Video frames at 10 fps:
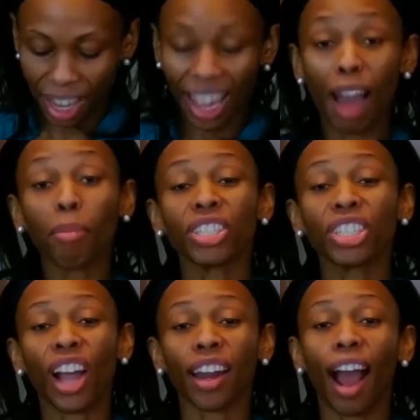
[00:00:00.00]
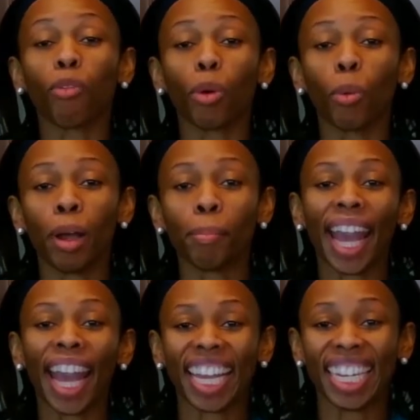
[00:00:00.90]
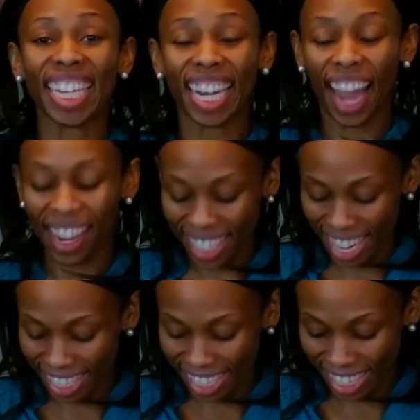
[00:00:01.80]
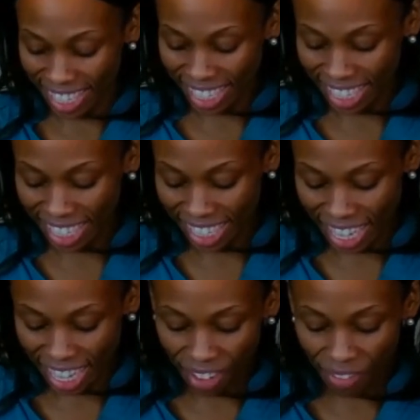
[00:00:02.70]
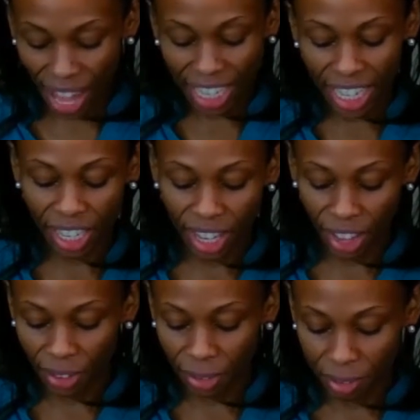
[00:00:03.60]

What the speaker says: I'm going to start off with 1 packet and then I'll taste it. See if I need another.